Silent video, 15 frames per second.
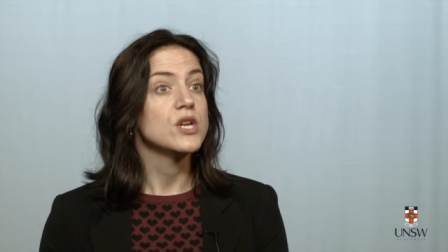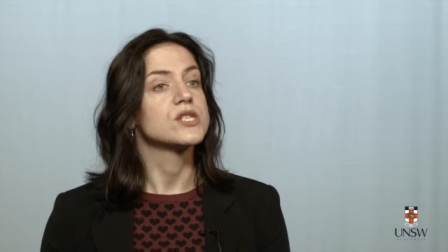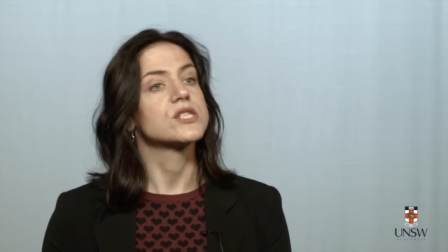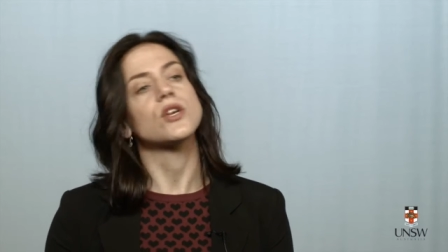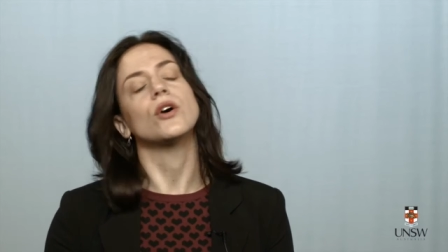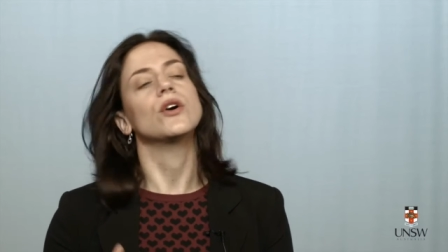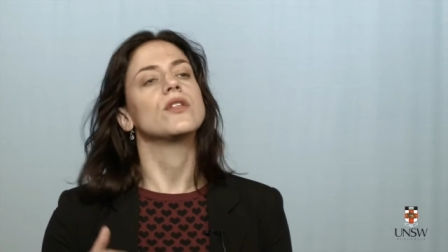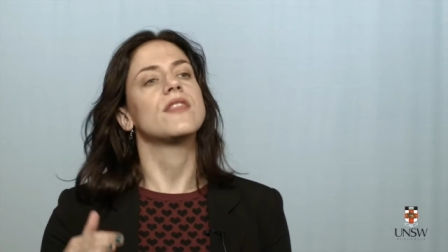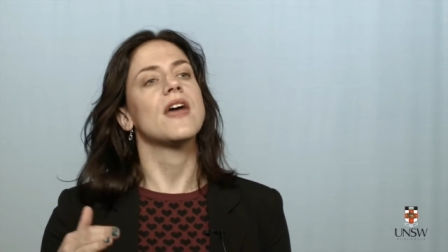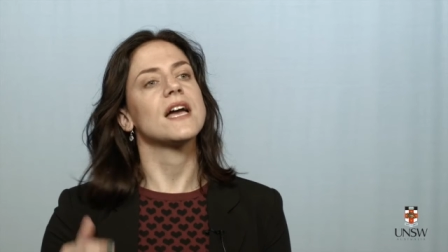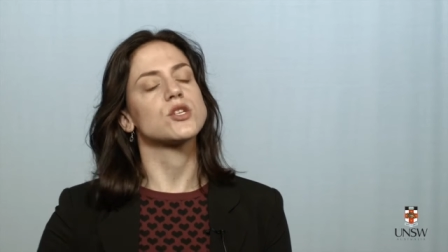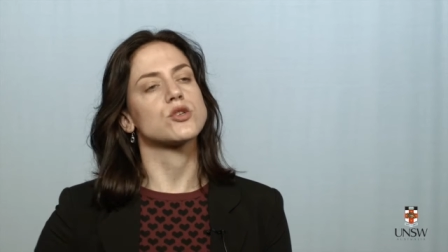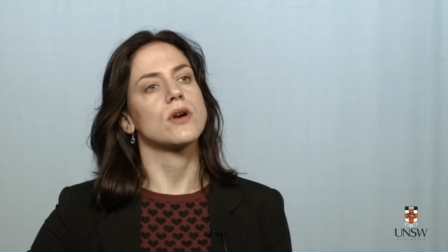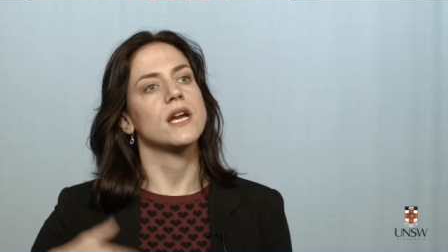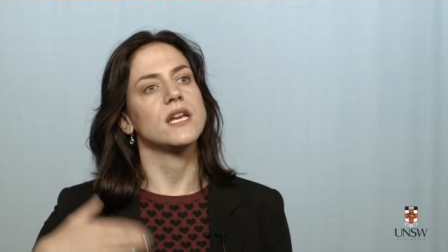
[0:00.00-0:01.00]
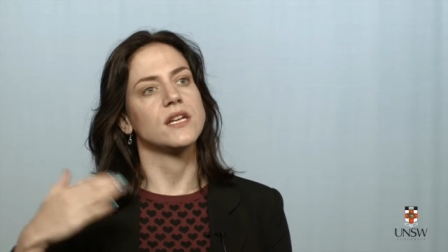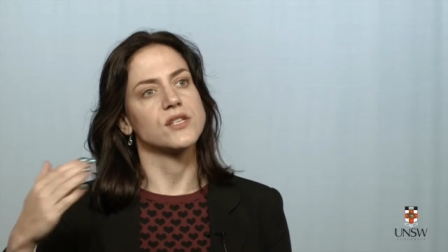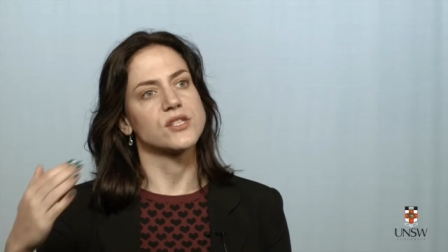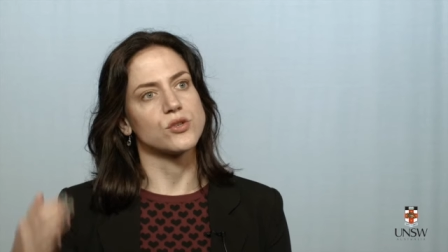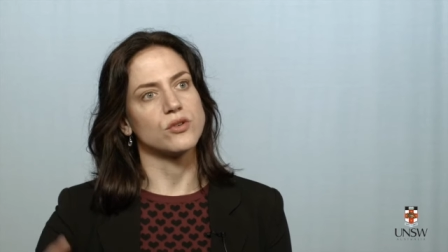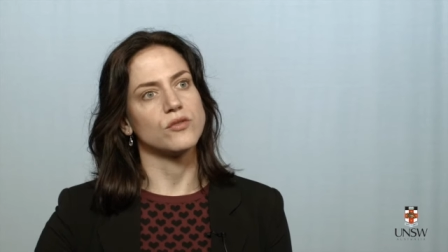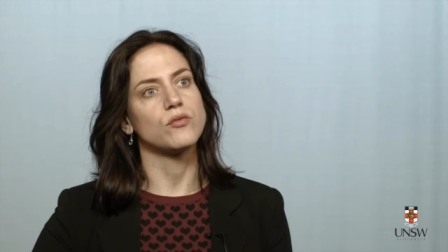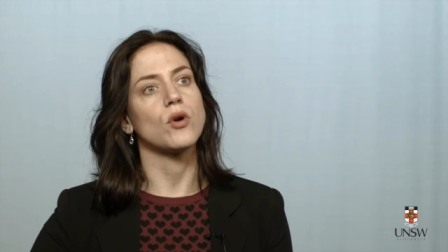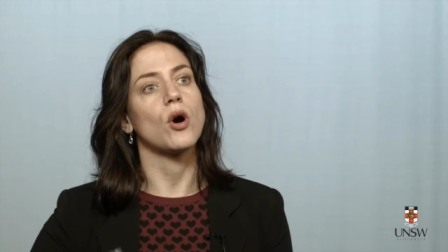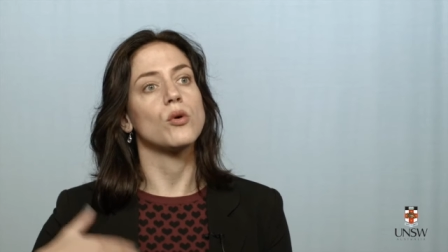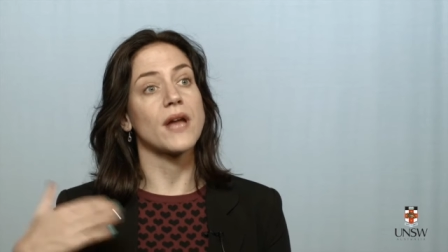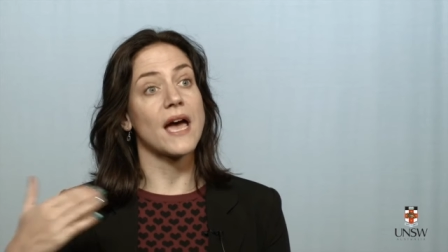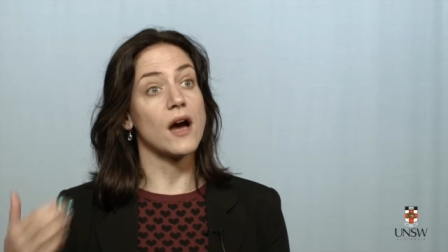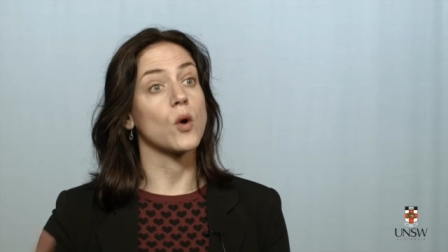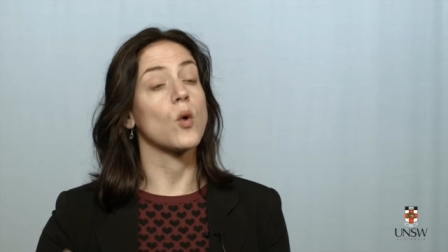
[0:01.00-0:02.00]
So that training is sort of rolled
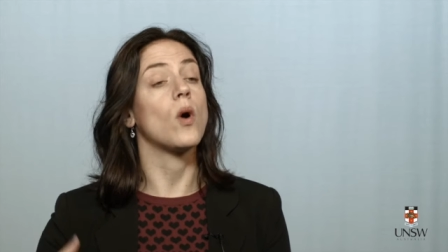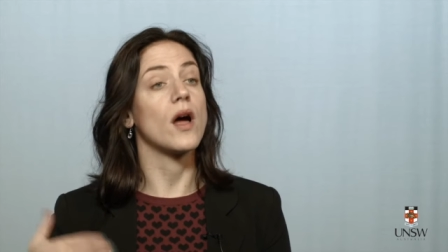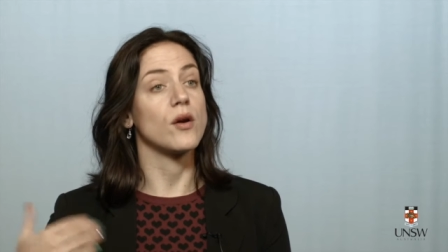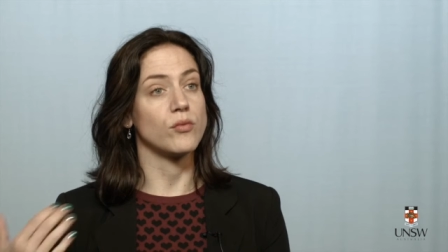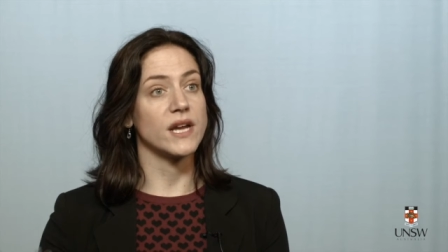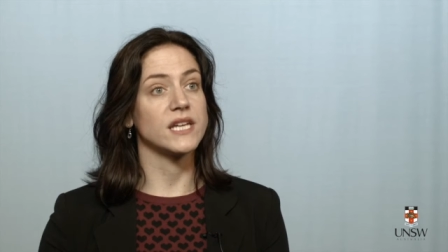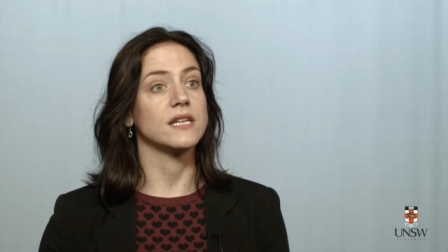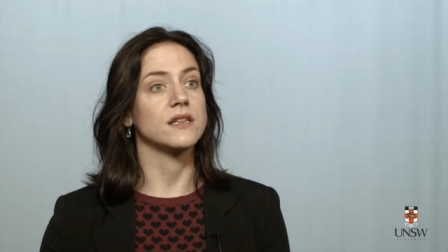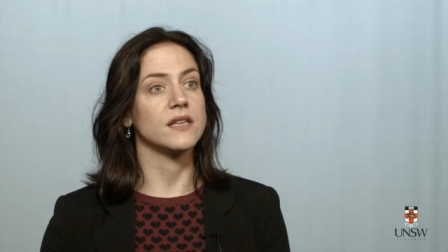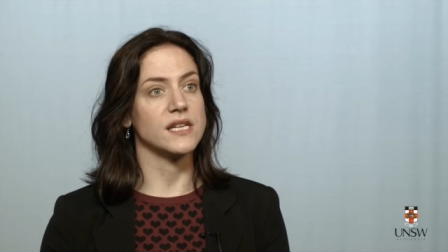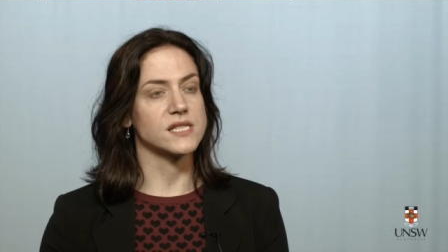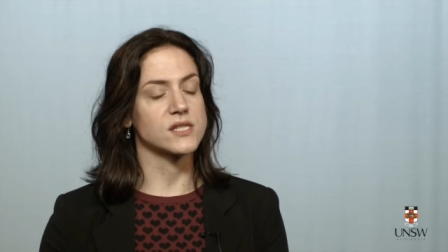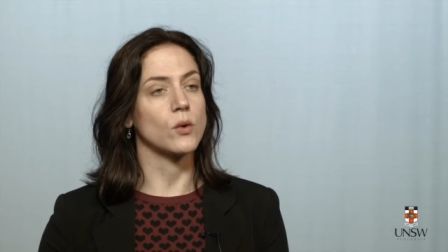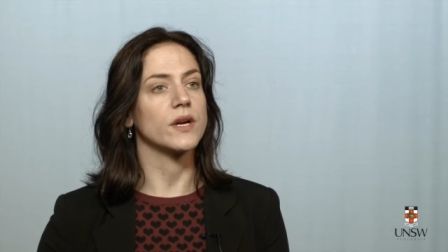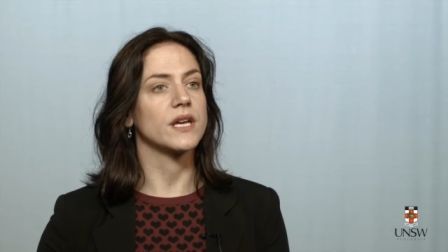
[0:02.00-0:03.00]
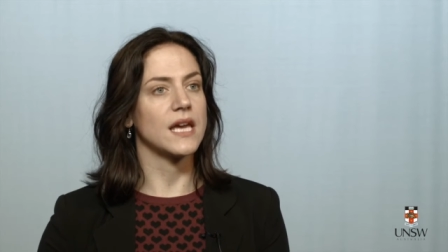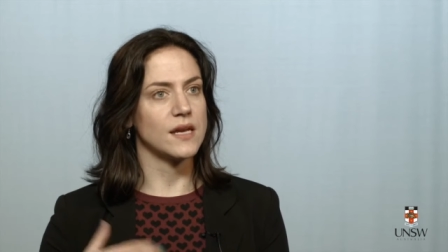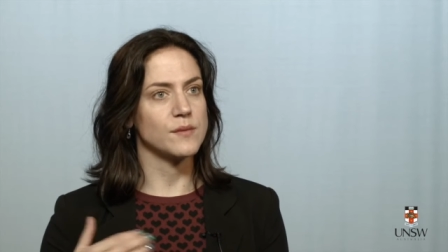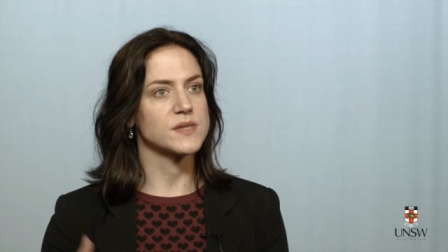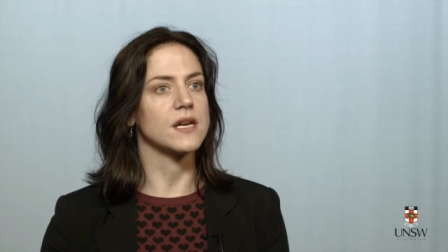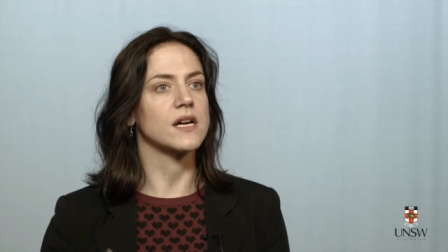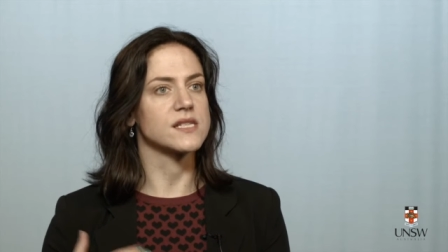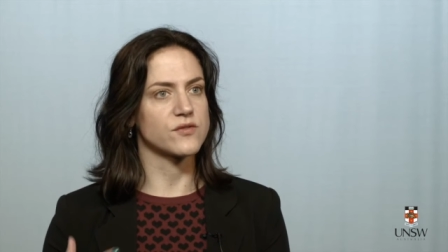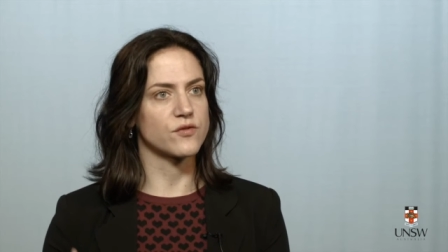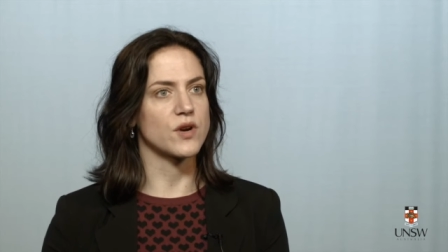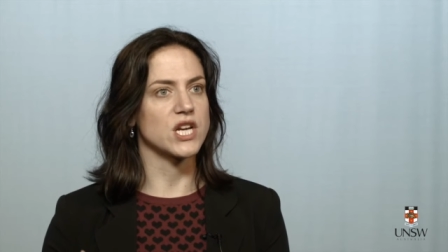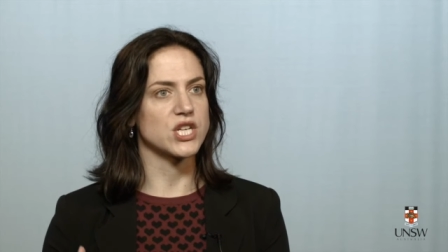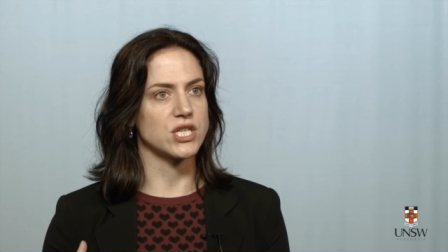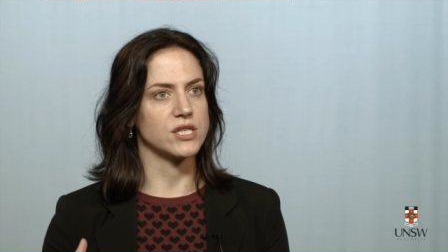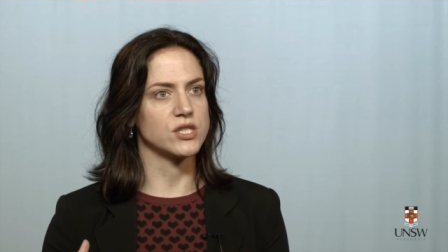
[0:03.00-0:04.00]
out quite regularly so it keeps us
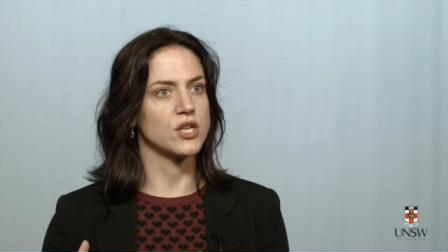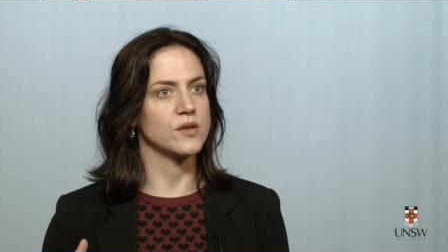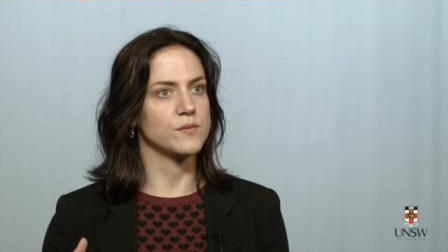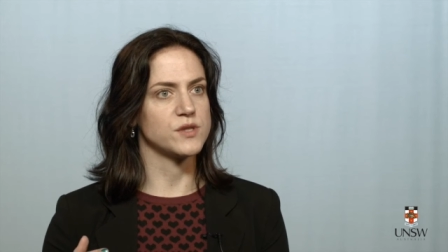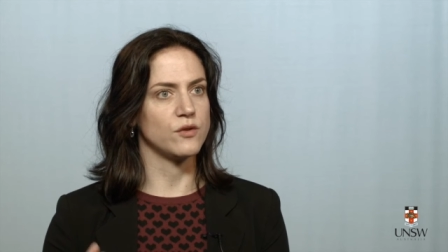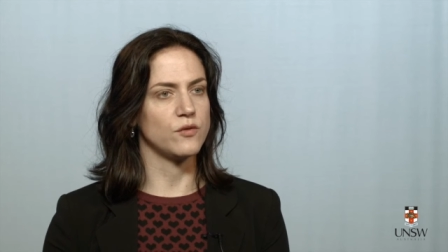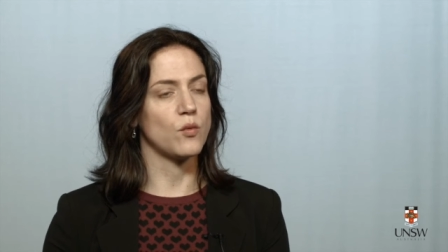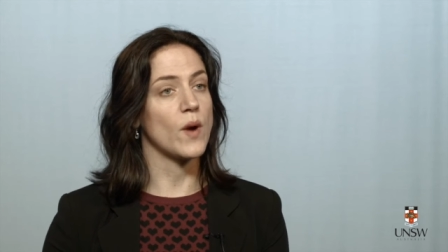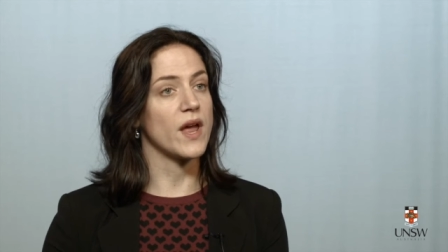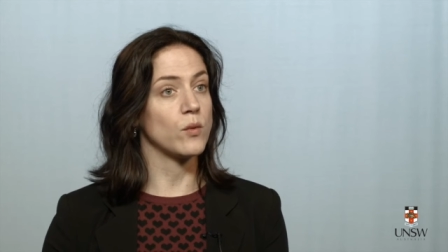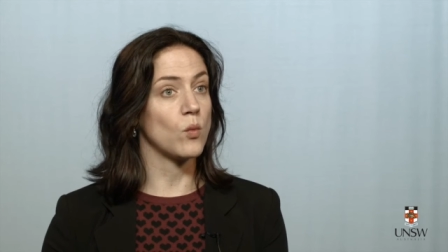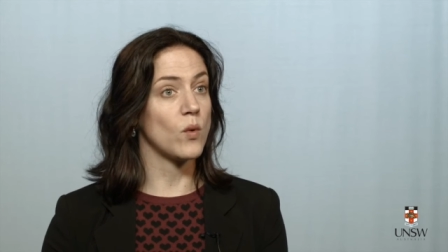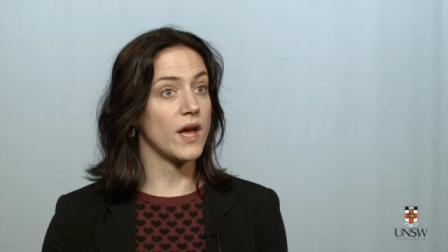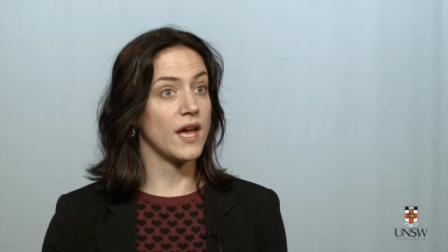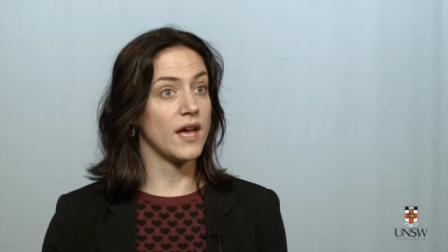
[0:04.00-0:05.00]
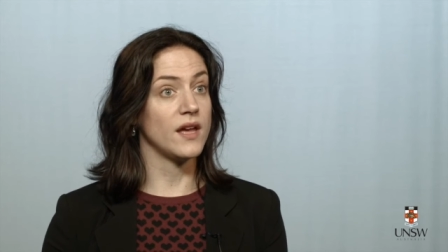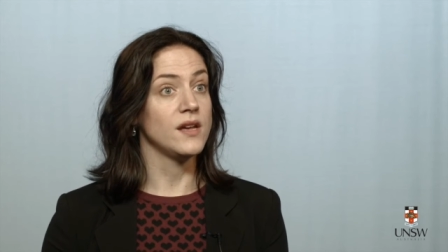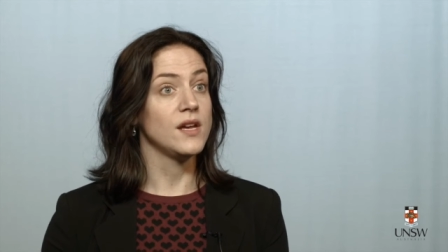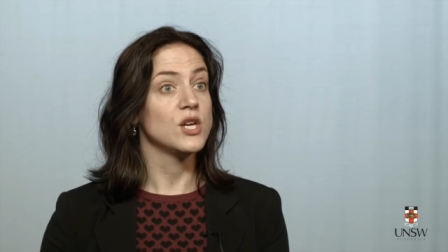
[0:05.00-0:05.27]
fresh in terms of when we're